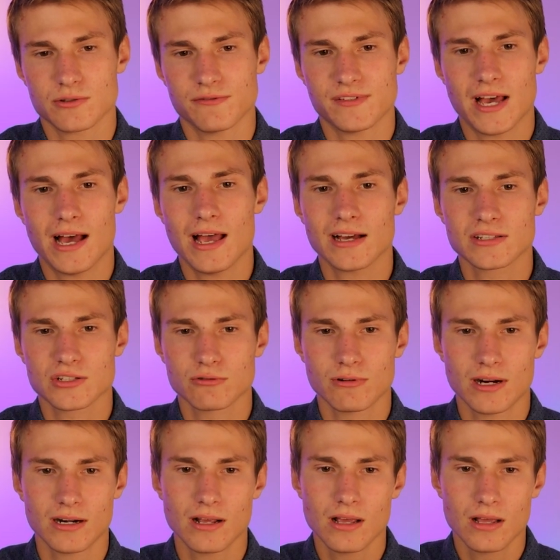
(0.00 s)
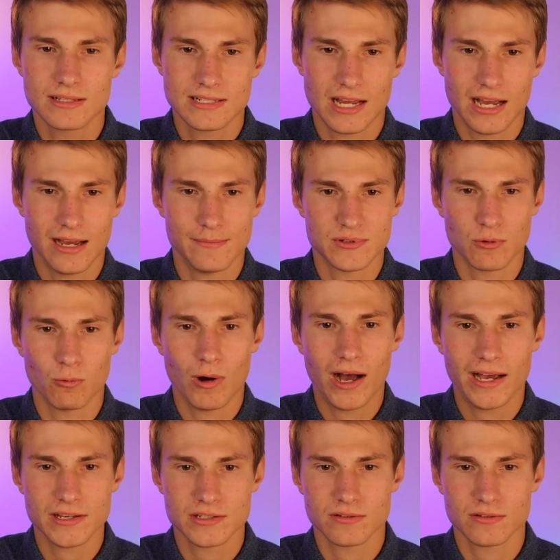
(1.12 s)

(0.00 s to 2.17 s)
So we've got x squared times y.